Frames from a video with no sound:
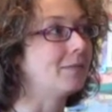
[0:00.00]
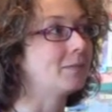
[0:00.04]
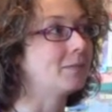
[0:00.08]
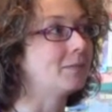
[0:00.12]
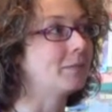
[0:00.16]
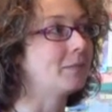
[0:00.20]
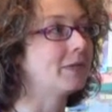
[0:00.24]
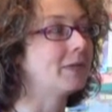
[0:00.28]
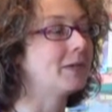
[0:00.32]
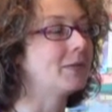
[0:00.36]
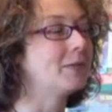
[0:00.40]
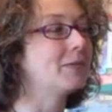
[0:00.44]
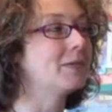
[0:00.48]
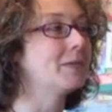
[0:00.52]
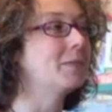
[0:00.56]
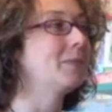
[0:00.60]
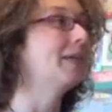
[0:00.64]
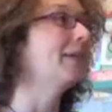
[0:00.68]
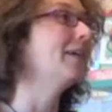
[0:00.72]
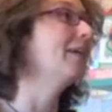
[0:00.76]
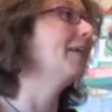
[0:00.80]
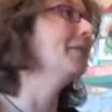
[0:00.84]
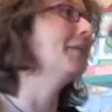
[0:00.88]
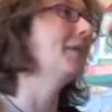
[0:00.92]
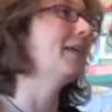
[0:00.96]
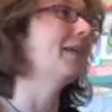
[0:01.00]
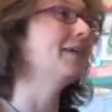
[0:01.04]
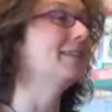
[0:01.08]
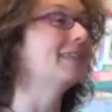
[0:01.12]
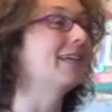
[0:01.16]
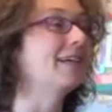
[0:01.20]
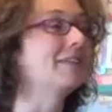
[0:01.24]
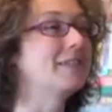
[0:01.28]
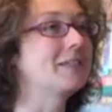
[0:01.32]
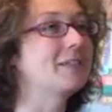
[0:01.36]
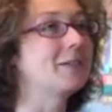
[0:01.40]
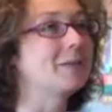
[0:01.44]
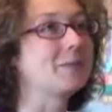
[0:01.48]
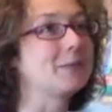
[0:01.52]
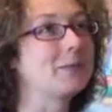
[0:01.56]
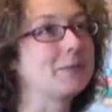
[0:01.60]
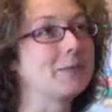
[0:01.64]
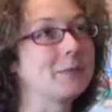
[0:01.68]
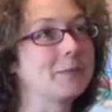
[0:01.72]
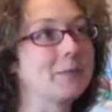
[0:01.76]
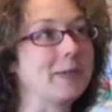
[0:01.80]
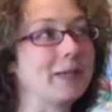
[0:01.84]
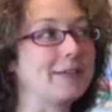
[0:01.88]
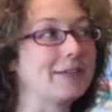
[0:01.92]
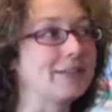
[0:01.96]
There was a period when I was having trouble
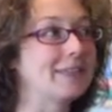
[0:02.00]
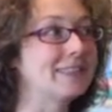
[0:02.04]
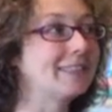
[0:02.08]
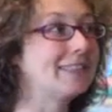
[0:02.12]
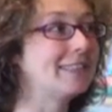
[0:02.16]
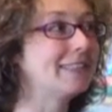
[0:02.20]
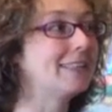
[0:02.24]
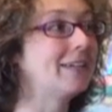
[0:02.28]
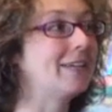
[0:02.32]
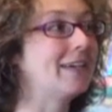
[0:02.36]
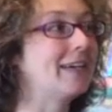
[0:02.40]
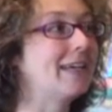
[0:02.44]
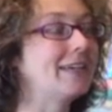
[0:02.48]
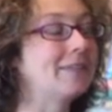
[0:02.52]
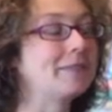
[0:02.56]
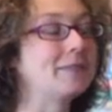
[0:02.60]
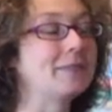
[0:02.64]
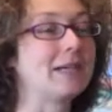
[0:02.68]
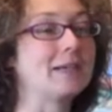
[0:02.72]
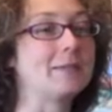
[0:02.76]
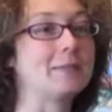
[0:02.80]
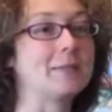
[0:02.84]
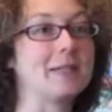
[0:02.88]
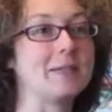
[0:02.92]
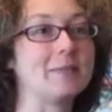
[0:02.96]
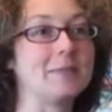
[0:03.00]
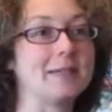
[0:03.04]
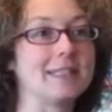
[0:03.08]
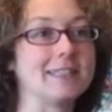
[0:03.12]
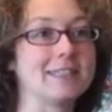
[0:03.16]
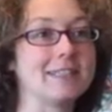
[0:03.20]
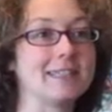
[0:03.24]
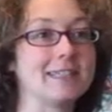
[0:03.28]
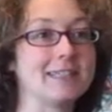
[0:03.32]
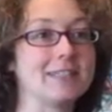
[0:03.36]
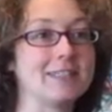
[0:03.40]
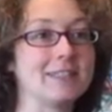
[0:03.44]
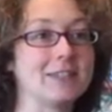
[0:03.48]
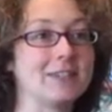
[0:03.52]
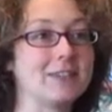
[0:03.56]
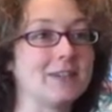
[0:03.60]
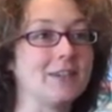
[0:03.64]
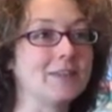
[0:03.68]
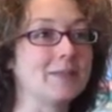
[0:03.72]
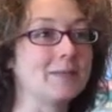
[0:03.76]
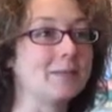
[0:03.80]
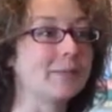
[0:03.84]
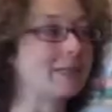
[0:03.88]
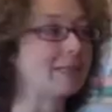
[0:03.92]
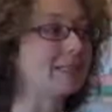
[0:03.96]
with my wrist, so I made my son turn
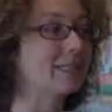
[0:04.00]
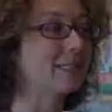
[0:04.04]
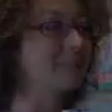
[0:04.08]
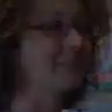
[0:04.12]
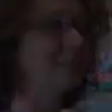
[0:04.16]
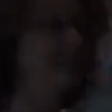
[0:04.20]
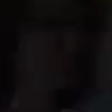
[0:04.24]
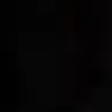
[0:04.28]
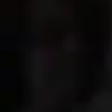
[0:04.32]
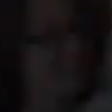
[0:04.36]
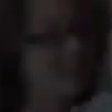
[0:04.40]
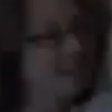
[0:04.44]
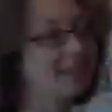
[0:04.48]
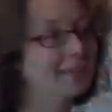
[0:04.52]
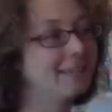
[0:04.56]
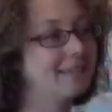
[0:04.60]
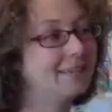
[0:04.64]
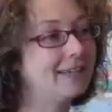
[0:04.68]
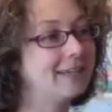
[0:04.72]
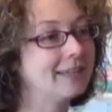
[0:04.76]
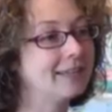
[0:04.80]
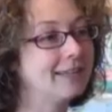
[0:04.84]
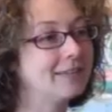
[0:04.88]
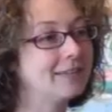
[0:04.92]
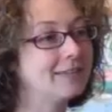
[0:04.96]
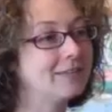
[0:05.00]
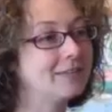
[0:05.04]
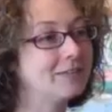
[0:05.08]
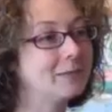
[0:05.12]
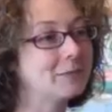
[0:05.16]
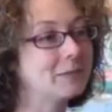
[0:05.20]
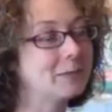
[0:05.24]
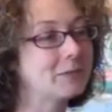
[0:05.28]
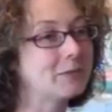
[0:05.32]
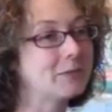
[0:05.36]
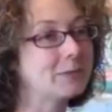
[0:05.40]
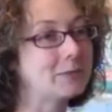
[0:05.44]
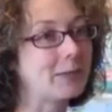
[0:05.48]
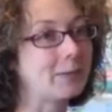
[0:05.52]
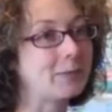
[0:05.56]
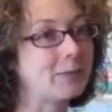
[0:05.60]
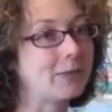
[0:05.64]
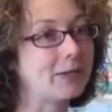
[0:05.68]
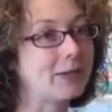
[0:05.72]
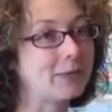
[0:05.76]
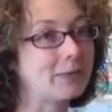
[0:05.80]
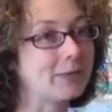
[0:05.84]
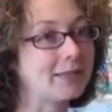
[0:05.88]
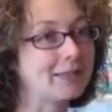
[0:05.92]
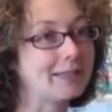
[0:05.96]
all the purses inside out. I like to do most of my
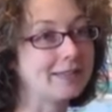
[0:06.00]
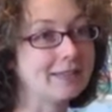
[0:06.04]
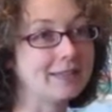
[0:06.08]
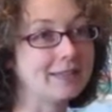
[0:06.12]
work when